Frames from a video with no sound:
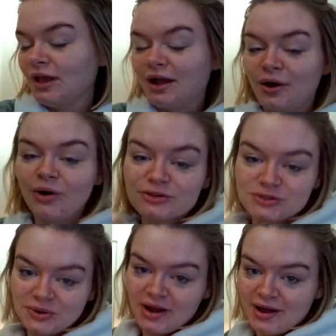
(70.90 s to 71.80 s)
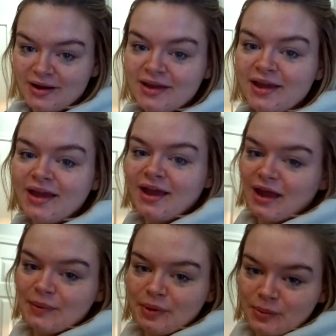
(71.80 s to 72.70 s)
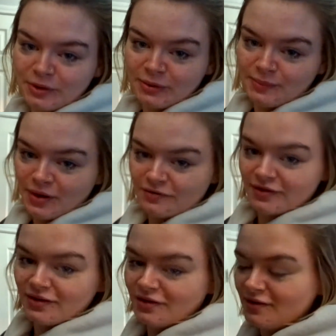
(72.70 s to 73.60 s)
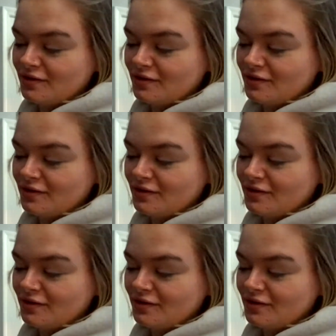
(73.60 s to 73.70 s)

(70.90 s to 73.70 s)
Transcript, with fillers: I also got a pumpkin muffin.